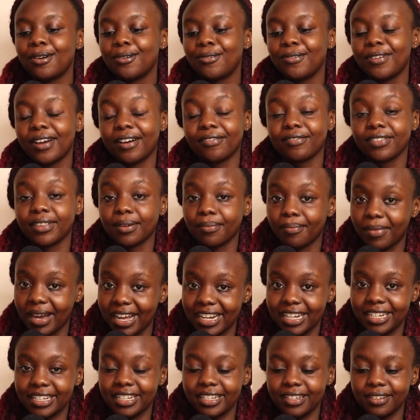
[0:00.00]
We have the
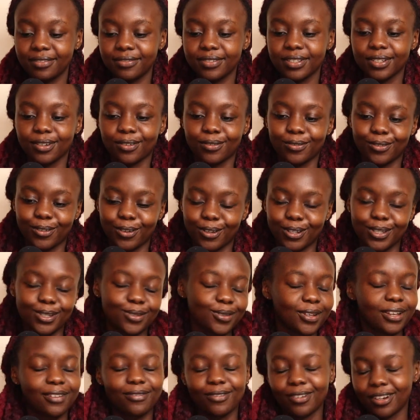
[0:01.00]
Maldives. Of course,
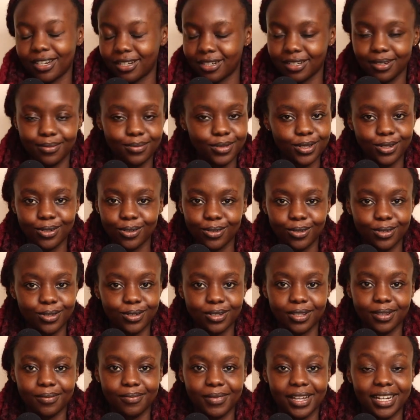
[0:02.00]
everyone dreams to go
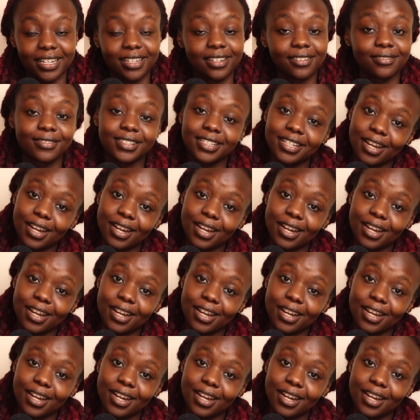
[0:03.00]
to the Maldives.